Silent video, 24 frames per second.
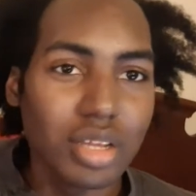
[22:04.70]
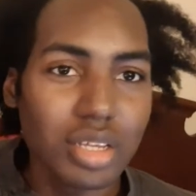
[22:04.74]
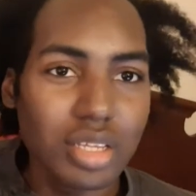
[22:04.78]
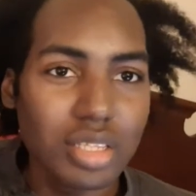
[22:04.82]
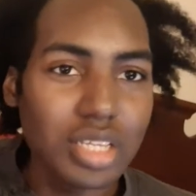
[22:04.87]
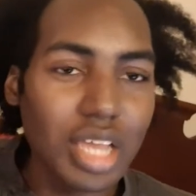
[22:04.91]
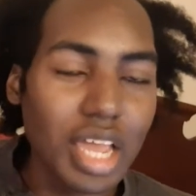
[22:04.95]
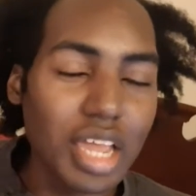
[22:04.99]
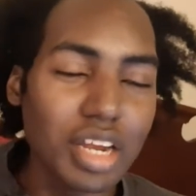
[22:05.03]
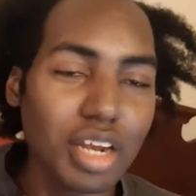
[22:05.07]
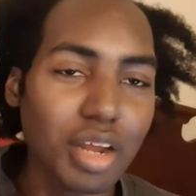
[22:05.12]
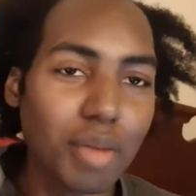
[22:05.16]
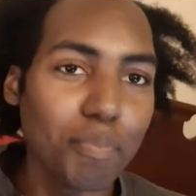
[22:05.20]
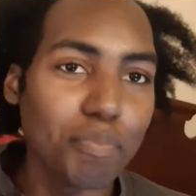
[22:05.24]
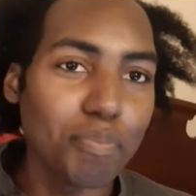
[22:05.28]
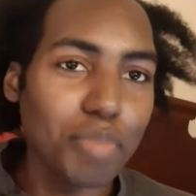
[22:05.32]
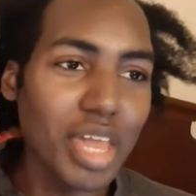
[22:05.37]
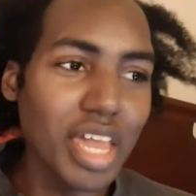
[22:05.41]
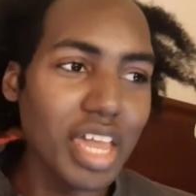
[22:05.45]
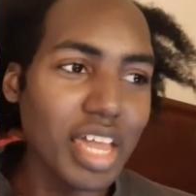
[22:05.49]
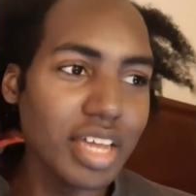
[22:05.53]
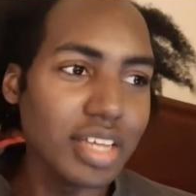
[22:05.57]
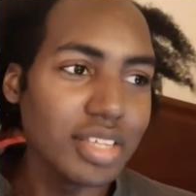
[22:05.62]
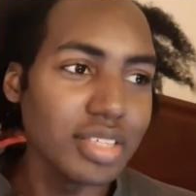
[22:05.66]
take them
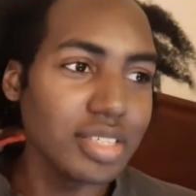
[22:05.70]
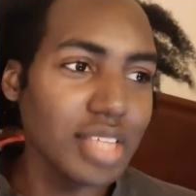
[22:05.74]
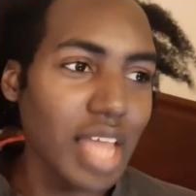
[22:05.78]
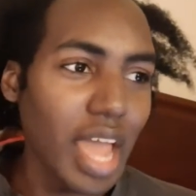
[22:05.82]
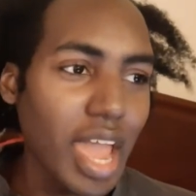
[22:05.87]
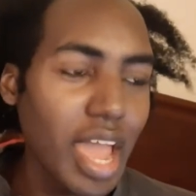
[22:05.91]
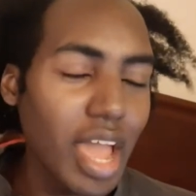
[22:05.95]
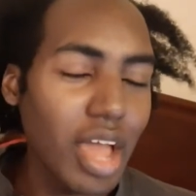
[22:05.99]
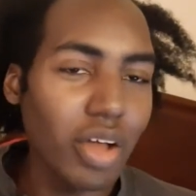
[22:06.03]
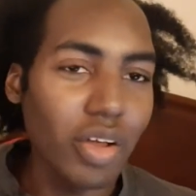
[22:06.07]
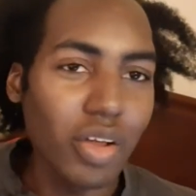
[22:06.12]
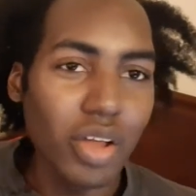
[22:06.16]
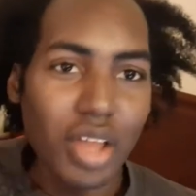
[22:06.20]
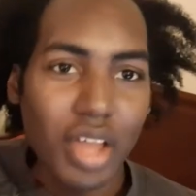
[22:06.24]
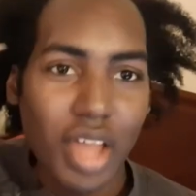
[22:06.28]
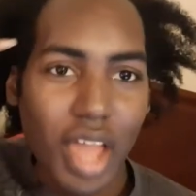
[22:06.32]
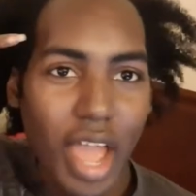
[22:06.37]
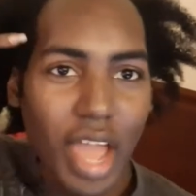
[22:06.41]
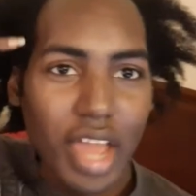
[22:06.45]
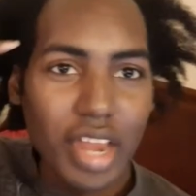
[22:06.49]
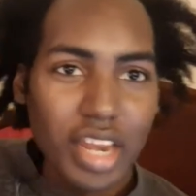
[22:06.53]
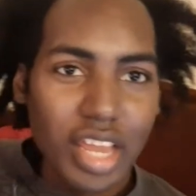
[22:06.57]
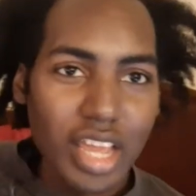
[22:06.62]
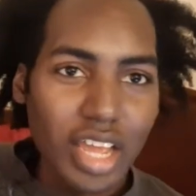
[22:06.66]
pins down
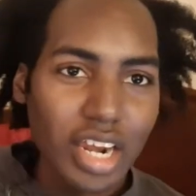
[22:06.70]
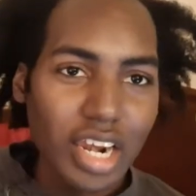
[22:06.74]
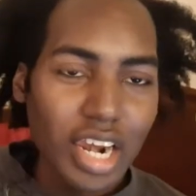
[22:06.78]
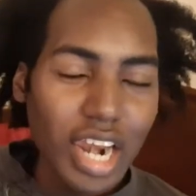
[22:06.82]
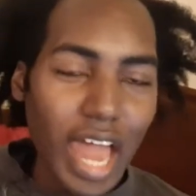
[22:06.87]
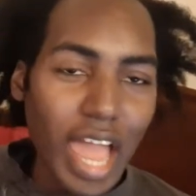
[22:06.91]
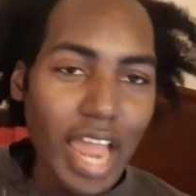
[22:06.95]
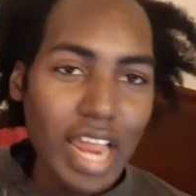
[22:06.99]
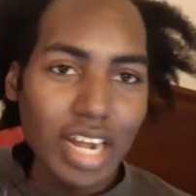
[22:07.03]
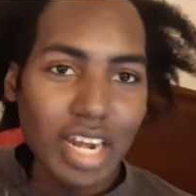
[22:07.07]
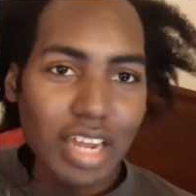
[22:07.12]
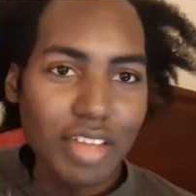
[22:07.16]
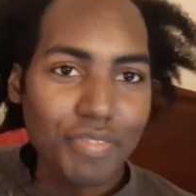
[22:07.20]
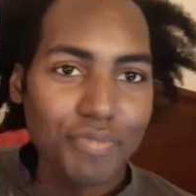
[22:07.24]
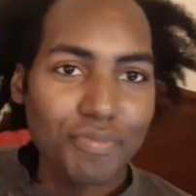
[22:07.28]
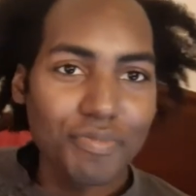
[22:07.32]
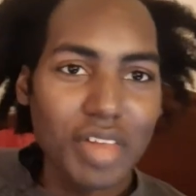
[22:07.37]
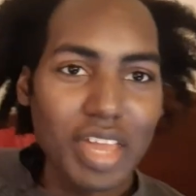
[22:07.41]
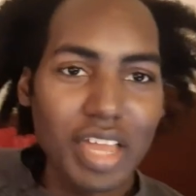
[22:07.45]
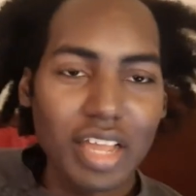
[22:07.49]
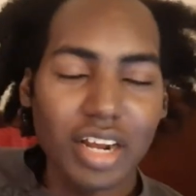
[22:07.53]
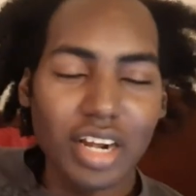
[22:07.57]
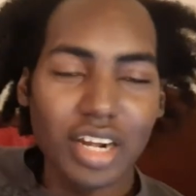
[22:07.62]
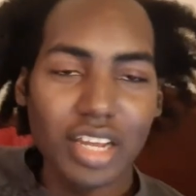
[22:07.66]
and then lightly
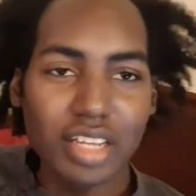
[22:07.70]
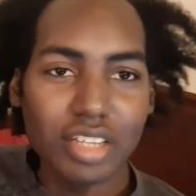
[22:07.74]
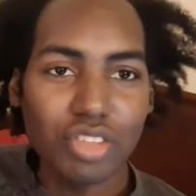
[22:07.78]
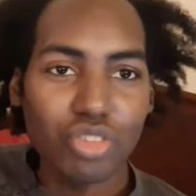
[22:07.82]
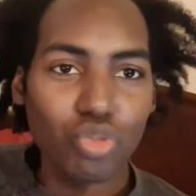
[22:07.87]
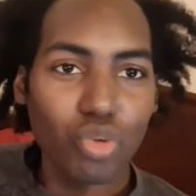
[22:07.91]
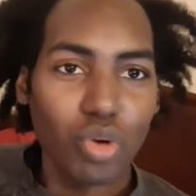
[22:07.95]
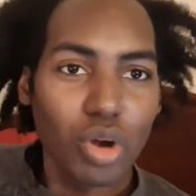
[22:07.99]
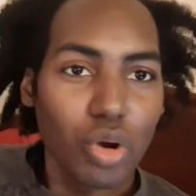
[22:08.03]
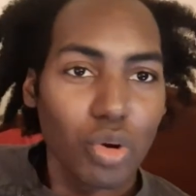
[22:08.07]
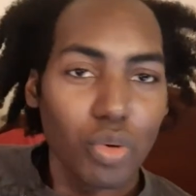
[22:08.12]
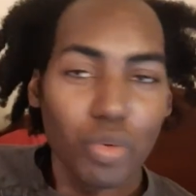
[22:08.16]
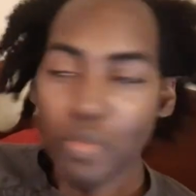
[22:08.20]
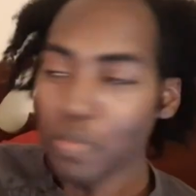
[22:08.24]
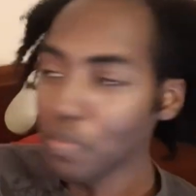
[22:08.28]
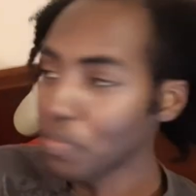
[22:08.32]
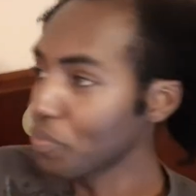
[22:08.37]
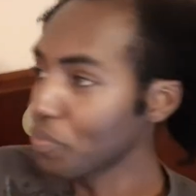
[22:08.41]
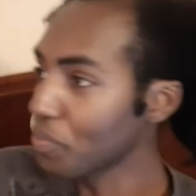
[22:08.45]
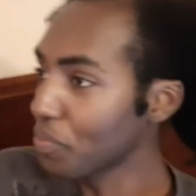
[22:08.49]
finger it through.